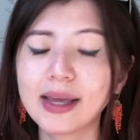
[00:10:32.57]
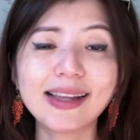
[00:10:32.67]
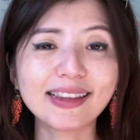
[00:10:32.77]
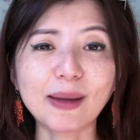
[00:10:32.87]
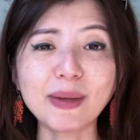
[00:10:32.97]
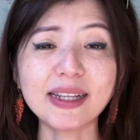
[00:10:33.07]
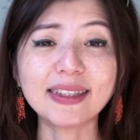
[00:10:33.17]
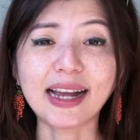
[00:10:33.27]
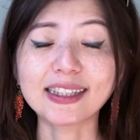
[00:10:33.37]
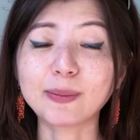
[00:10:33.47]
That means
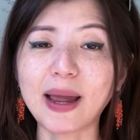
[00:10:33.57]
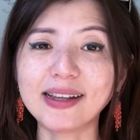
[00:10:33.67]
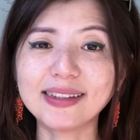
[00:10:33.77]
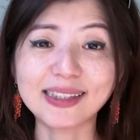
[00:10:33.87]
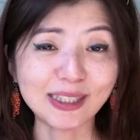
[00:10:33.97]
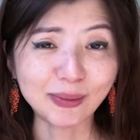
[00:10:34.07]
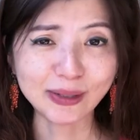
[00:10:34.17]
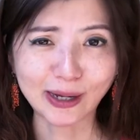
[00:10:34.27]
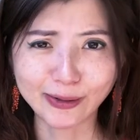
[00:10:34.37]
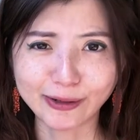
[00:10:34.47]
I spend $0
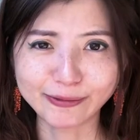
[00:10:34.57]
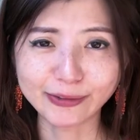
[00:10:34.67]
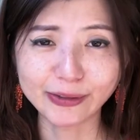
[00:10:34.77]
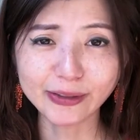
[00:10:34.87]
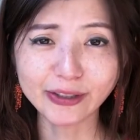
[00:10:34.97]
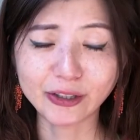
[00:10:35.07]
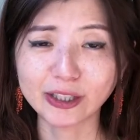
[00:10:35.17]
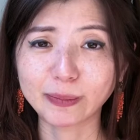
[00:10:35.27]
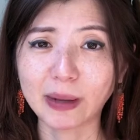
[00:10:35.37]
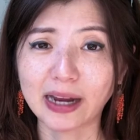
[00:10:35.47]
on food
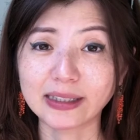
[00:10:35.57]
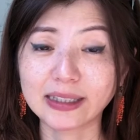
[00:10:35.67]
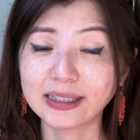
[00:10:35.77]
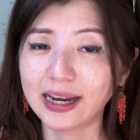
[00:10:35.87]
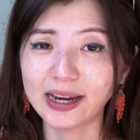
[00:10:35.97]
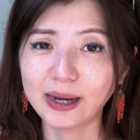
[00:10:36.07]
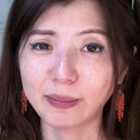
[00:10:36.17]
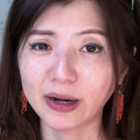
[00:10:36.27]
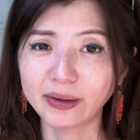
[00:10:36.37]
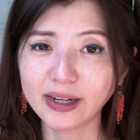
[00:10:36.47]
just by staying in
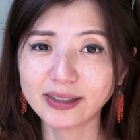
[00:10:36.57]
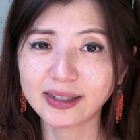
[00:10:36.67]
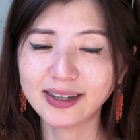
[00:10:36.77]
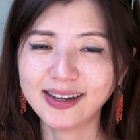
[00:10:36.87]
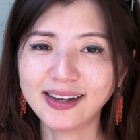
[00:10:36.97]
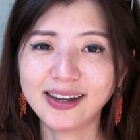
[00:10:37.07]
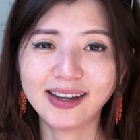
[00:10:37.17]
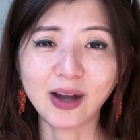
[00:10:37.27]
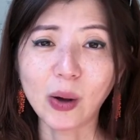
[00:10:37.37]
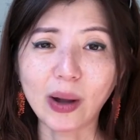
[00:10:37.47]
Marriott.
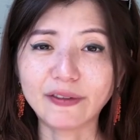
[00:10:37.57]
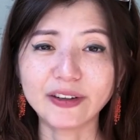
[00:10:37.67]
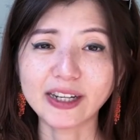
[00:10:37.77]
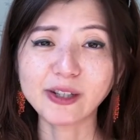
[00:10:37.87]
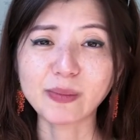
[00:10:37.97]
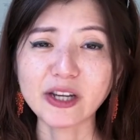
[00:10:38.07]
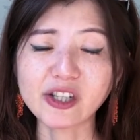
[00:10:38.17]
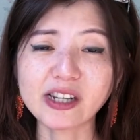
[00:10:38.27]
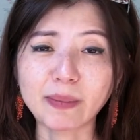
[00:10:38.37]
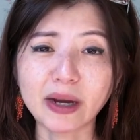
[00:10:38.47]
Oh, I forgot to mention
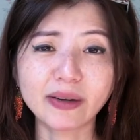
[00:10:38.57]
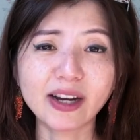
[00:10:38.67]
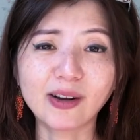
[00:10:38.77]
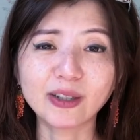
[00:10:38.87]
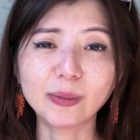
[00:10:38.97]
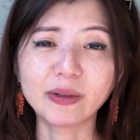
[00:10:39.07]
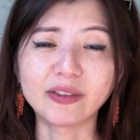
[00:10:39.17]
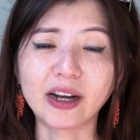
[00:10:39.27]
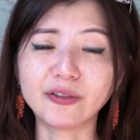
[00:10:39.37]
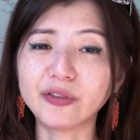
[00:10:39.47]
that Marriott also
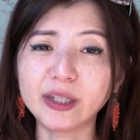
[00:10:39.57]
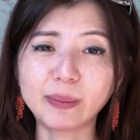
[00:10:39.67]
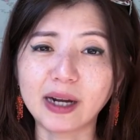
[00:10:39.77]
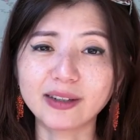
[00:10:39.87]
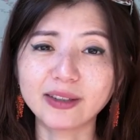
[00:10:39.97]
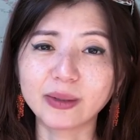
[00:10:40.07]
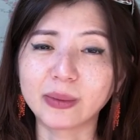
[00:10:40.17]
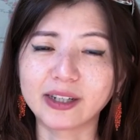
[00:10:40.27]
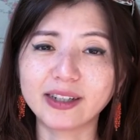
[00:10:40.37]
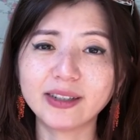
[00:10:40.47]
provides free bottles of
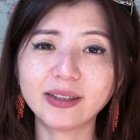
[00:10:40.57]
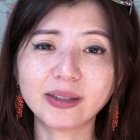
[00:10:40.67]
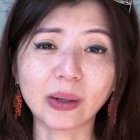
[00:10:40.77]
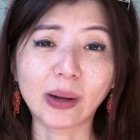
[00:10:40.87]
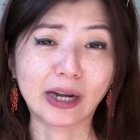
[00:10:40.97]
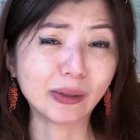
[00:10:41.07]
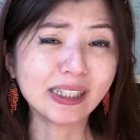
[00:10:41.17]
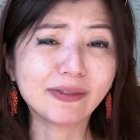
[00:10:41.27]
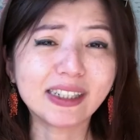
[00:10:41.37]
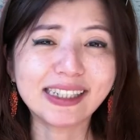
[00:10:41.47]
water, so I don't
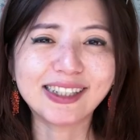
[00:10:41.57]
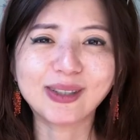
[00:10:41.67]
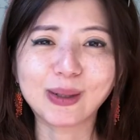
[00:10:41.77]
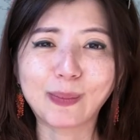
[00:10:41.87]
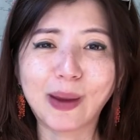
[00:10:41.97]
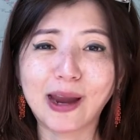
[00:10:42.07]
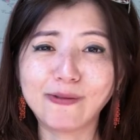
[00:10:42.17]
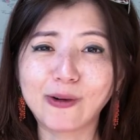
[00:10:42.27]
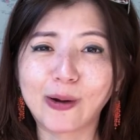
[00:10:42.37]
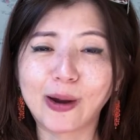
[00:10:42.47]
even need to pay
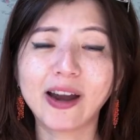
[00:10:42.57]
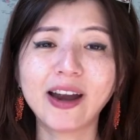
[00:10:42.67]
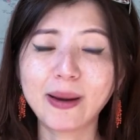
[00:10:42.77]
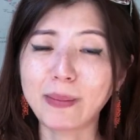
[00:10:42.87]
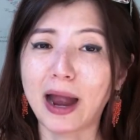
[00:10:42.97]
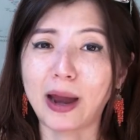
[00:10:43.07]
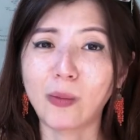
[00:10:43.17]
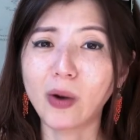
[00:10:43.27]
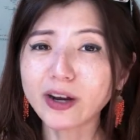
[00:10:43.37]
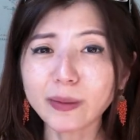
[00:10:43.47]
for my
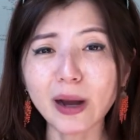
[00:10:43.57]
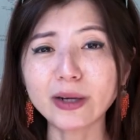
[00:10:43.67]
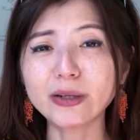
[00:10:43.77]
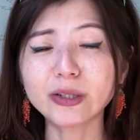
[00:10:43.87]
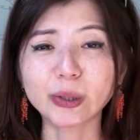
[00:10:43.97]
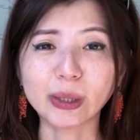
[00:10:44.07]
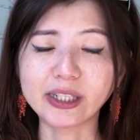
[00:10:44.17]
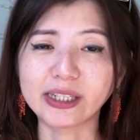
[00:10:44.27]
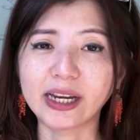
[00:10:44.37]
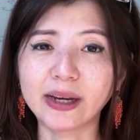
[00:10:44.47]
water bottles during the
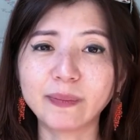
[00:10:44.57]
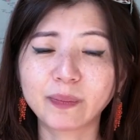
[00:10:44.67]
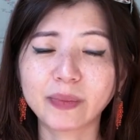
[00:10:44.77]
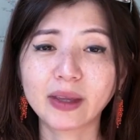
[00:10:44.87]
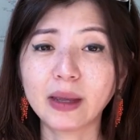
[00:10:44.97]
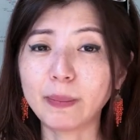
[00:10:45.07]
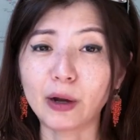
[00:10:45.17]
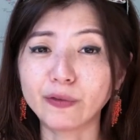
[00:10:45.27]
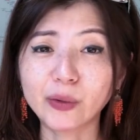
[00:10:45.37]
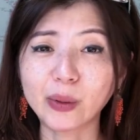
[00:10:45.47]
day. But
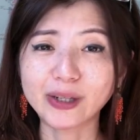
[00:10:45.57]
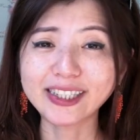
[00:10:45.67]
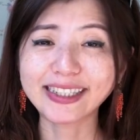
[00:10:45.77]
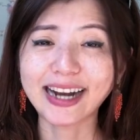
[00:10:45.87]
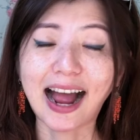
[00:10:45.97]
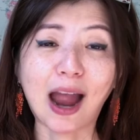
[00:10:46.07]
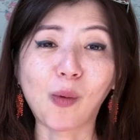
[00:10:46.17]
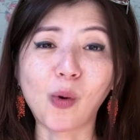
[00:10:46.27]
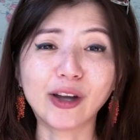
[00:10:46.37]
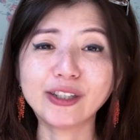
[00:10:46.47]
of course, I
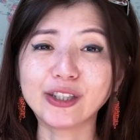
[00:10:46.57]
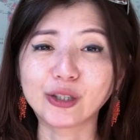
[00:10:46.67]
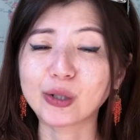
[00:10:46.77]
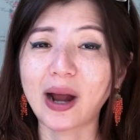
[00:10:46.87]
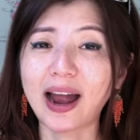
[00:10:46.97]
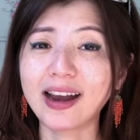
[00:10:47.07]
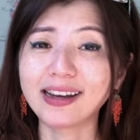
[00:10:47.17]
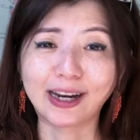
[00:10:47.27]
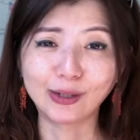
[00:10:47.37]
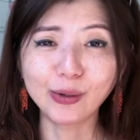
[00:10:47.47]
want to try
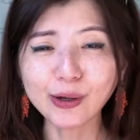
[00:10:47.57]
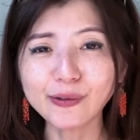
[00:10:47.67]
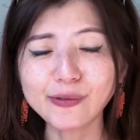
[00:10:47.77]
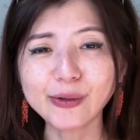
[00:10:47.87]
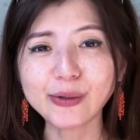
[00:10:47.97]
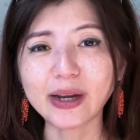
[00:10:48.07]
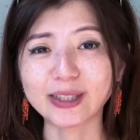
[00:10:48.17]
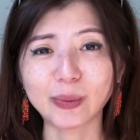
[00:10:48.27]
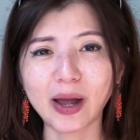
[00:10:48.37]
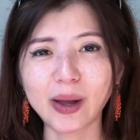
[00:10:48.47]
like local food
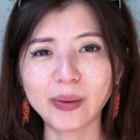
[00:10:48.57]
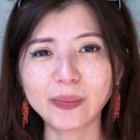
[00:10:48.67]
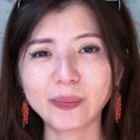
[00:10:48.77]
as well.